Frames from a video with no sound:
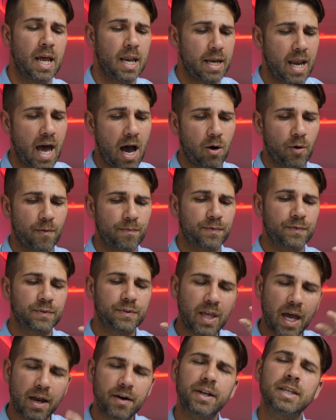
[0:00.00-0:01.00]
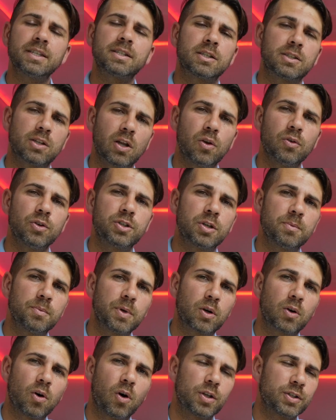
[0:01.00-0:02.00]
Now, there is a solution
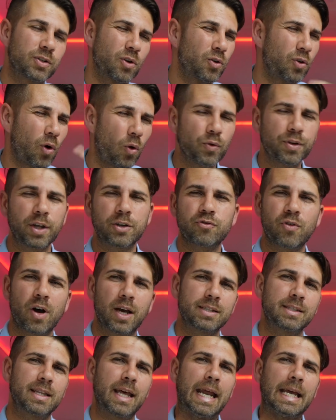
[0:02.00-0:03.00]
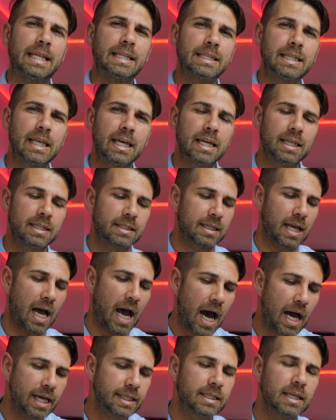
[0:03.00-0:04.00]
because on all the tries that I did,
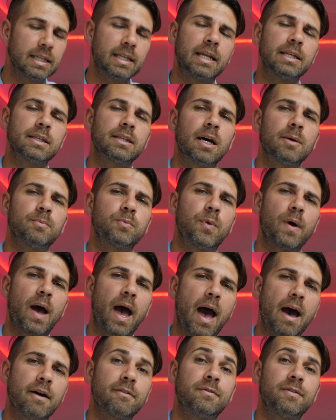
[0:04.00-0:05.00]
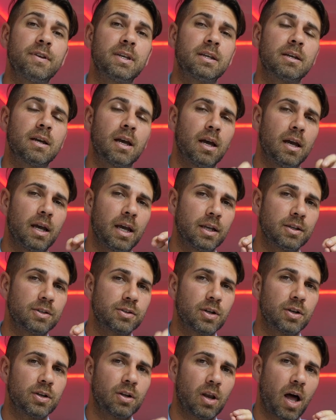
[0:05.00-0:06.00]
I did end up having
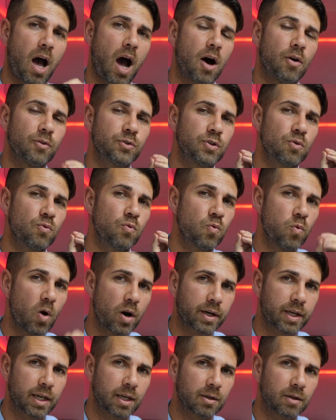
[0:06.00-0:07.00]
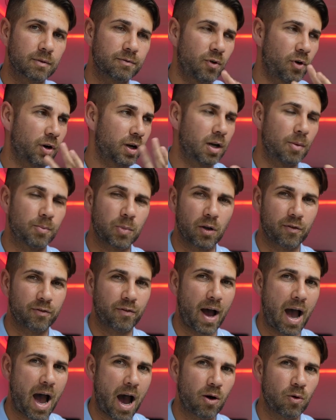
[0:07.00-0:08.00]
internal audio working for a couple of
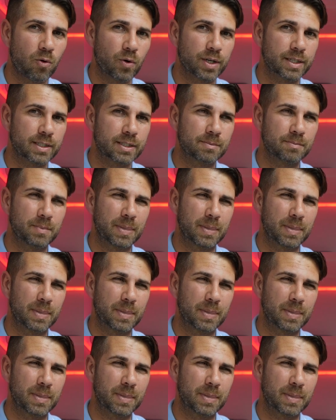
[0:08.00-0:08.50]
hours.